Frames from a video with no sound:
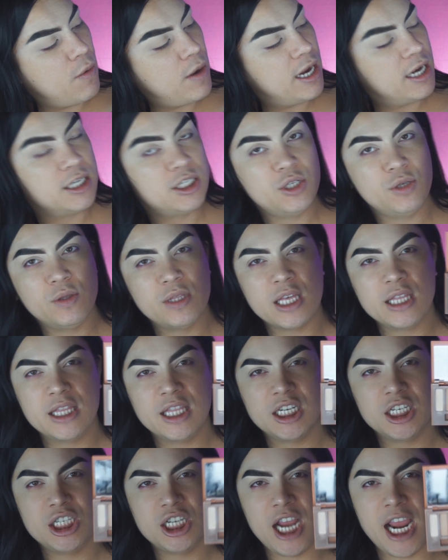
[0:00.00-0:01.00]
go into
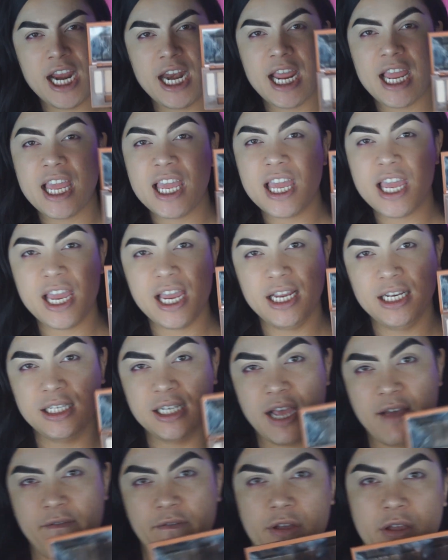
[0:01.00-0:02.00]
the shade He
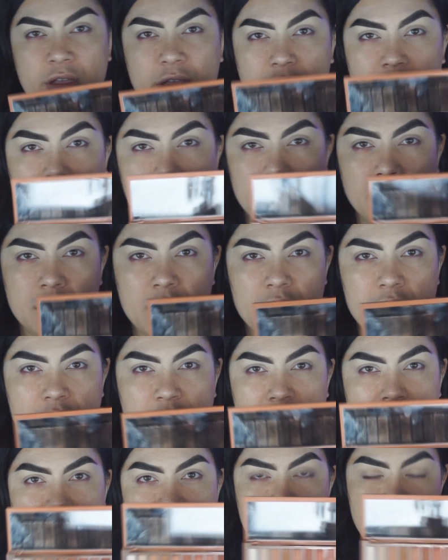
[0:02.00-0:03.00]
Devil.
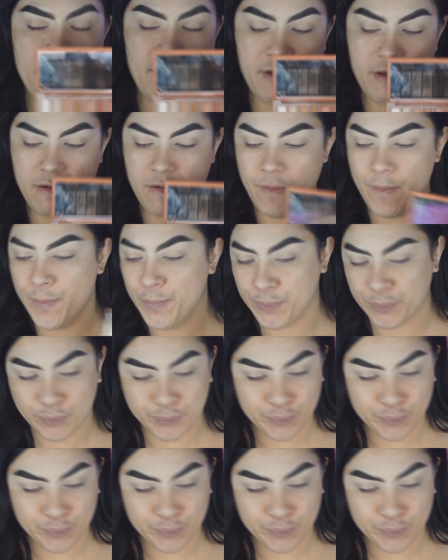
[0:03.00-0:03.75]
He Devil.